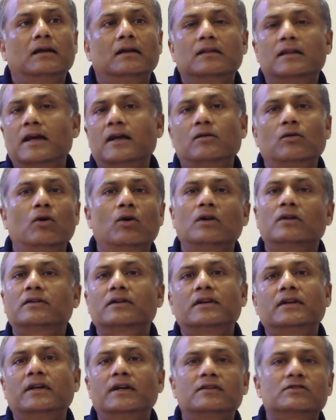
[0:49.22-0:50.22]
that all
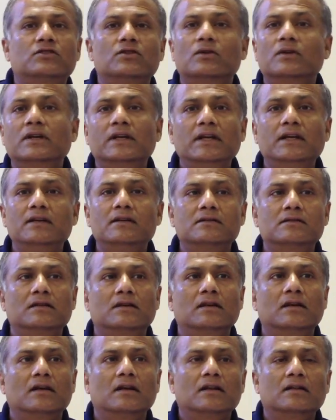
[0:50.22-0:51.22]
creates your needs,
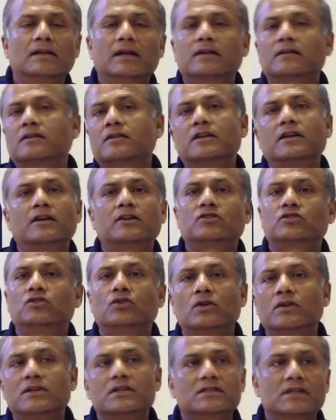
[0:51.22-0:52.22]
that creates
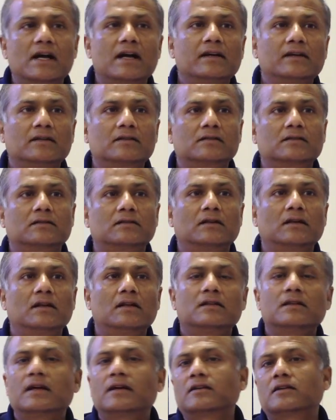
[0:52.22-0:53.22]
your desires,
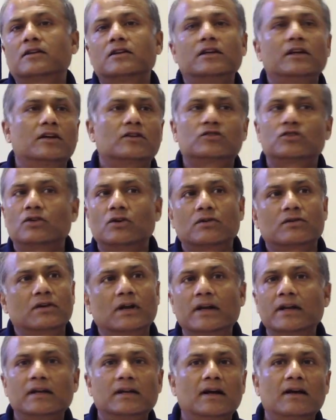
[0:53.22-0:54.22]
that creates your
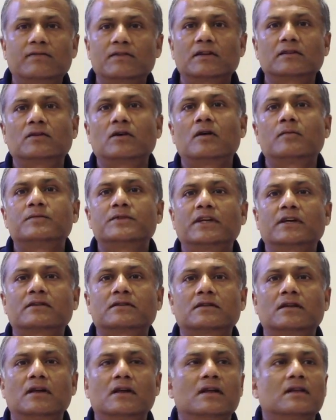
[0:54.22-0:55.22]
running after the
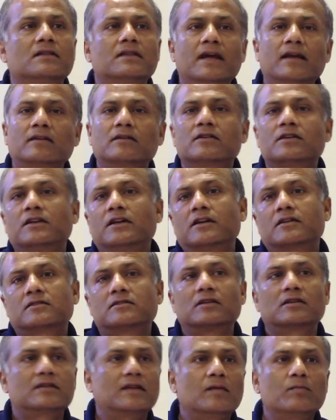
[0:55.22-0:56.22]
objects, that creates
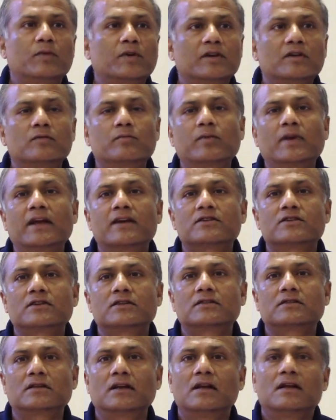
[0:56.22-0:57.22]
the temporary
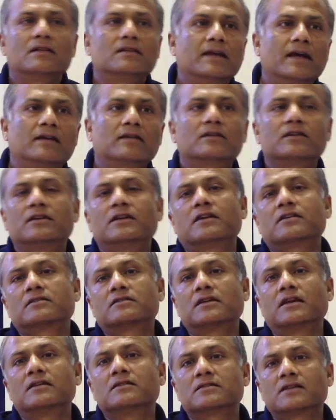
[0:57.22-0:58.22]
pleasures, that creates
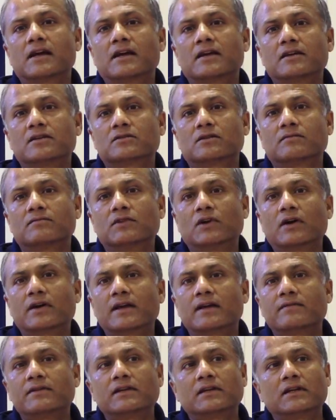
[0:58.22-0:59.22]
the anxieties of not
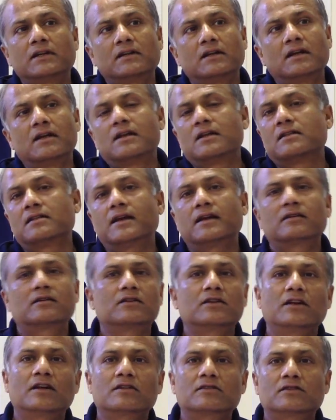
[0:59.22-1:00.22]
having it, that
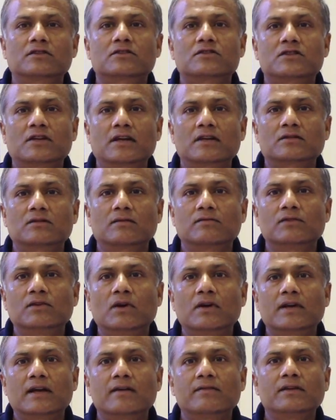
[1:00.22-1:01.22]
creates the stress of
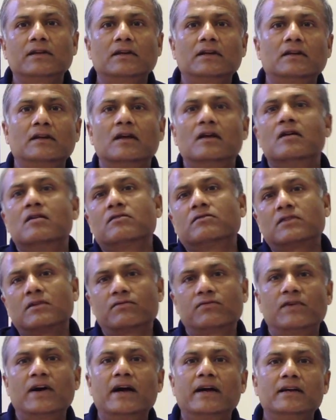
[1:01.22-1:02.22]
not having it, the
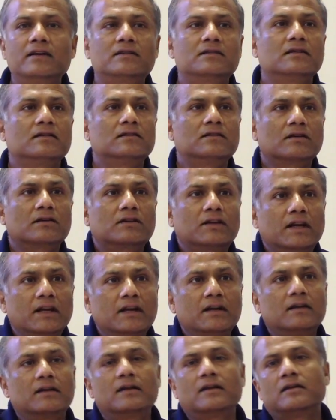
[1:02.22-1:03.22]
fights, the
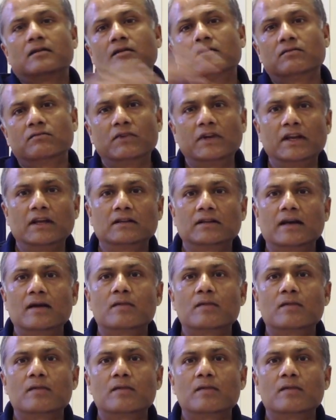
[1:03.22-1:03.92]
greed, winning the